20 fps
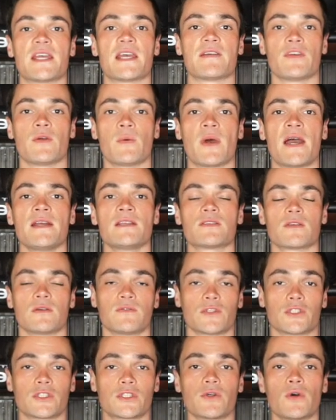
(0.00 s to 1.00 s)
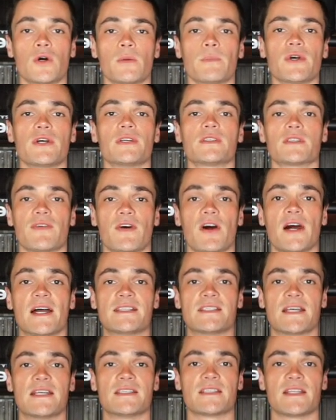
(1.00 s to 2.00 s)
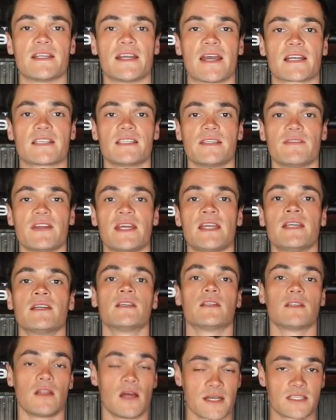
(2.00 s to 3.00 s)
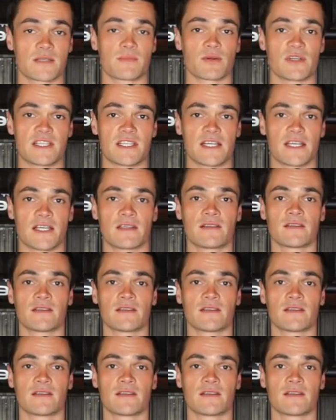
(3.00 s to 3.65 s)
heavy weights or for short bursts of high intensity activity like sprinting.